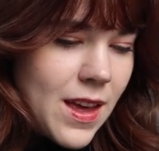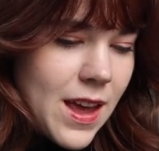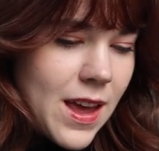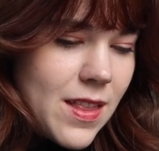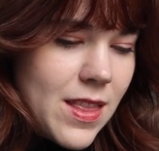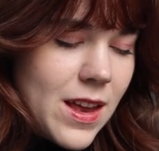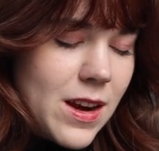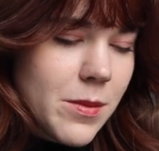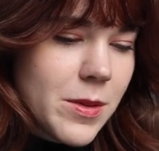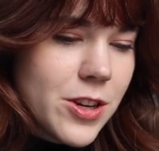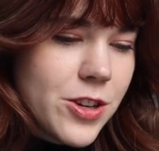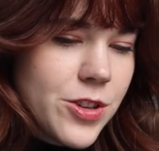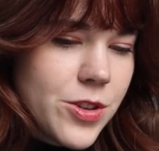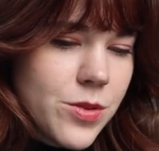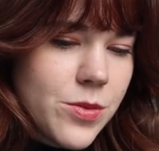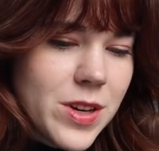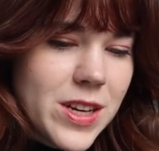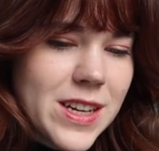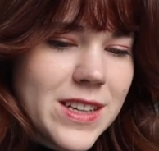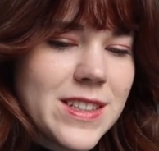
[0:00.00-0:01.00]
and then I'm gonna do
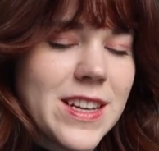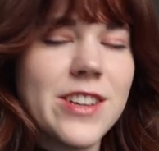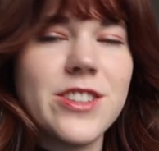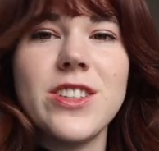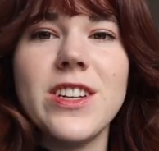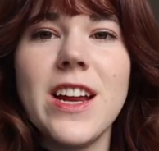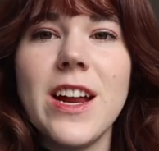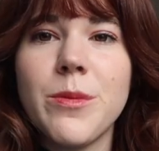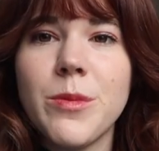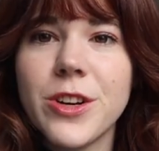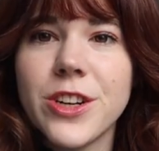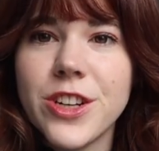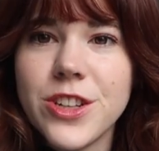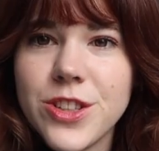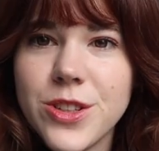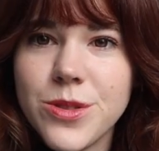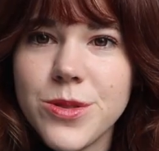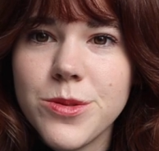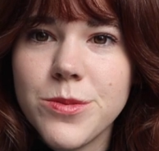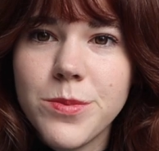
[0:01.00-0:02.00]
the reading section, and we're gonna
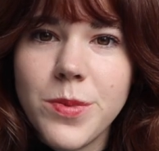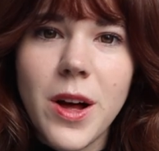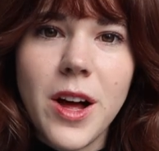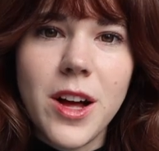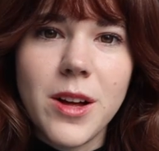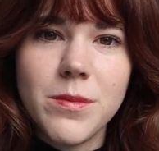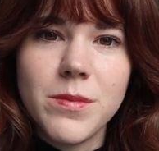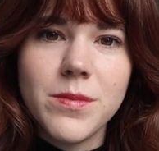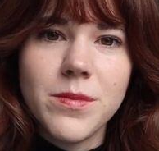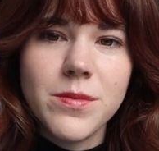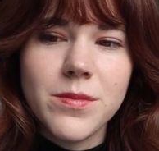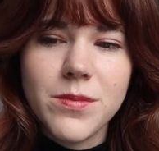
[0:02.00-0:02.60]
do bomb.